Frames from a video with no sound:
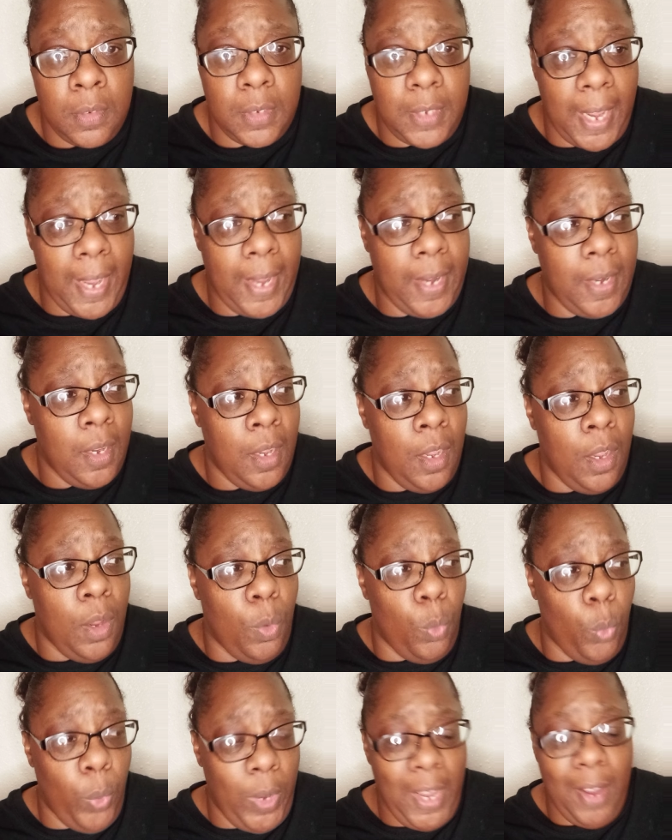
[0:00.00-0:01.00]
Like,
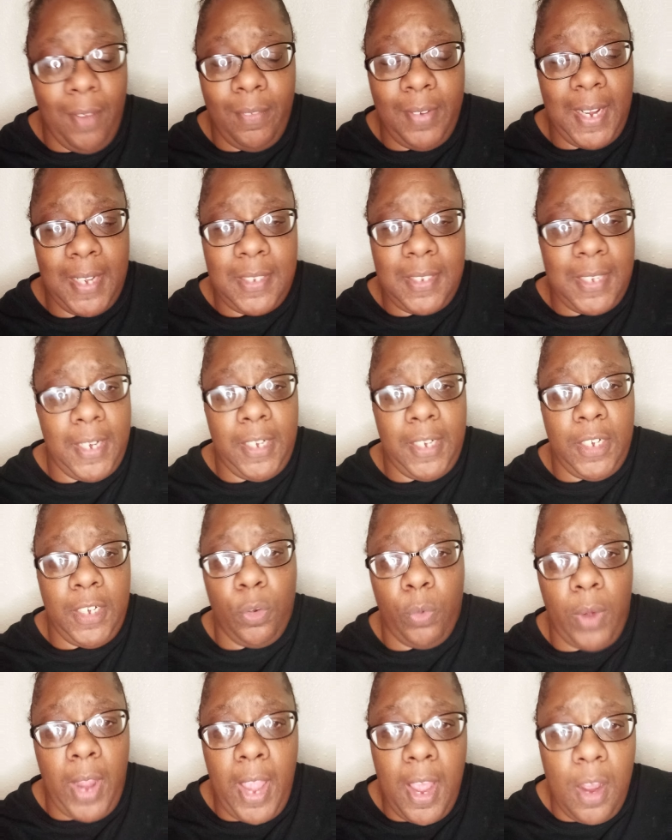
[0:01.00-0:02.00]
we have not set in the
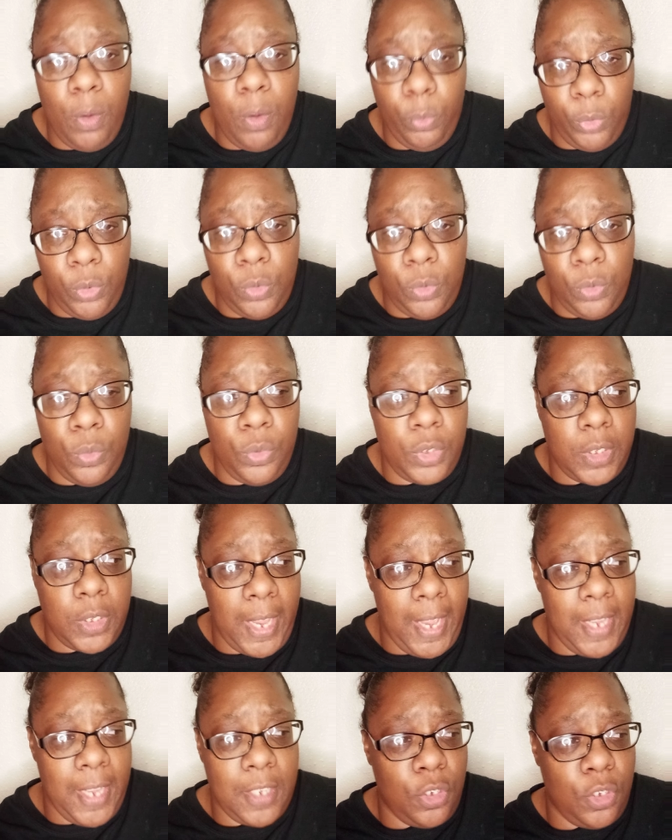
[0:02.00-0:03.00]
ground rules
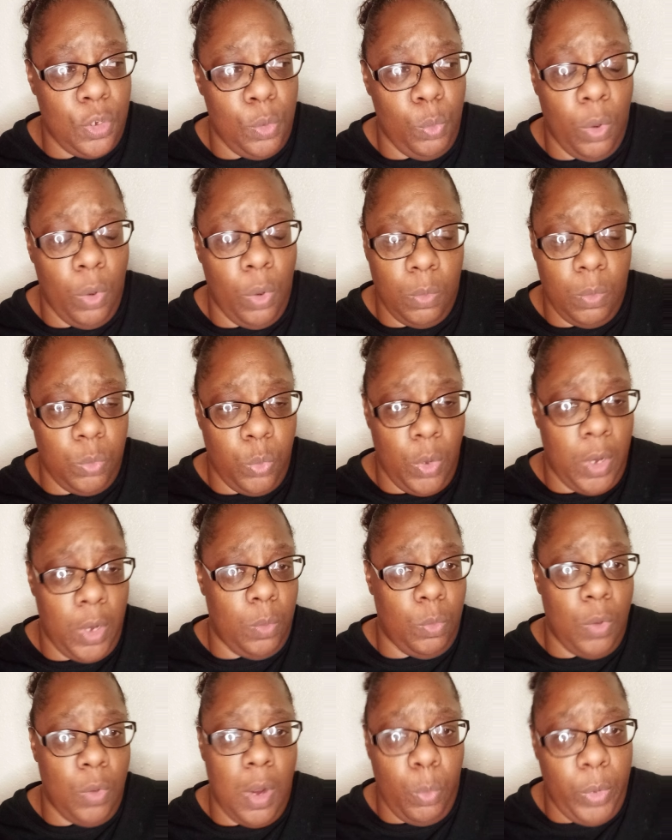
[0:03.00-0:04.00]
as to
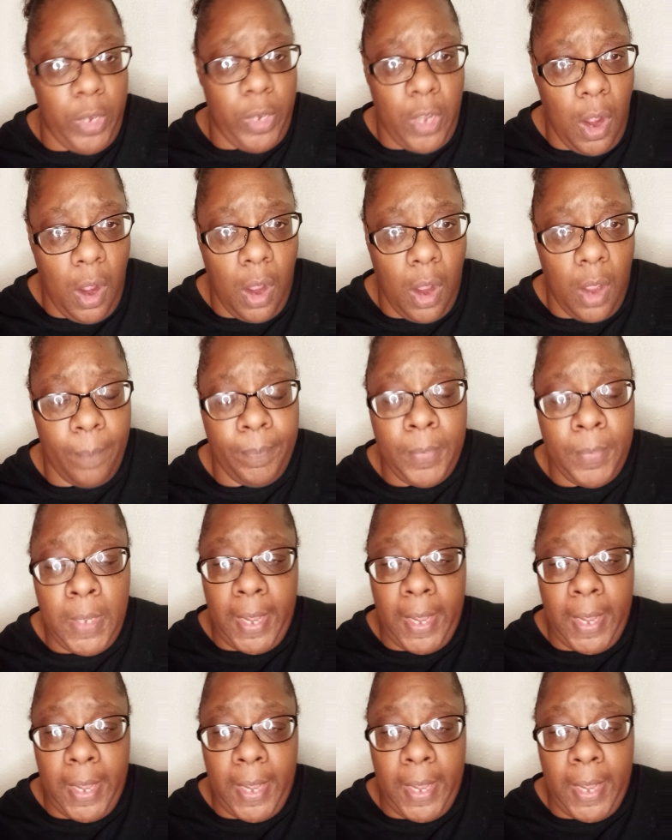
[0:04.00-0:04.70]
what we are.